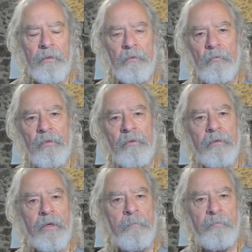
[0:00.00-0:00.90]
within
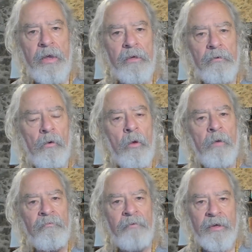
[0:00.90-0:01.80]
the campaign
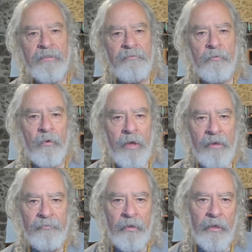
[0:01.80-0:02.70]
Global Fast for
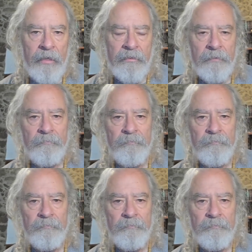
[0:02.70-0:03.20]
Life in Gaza.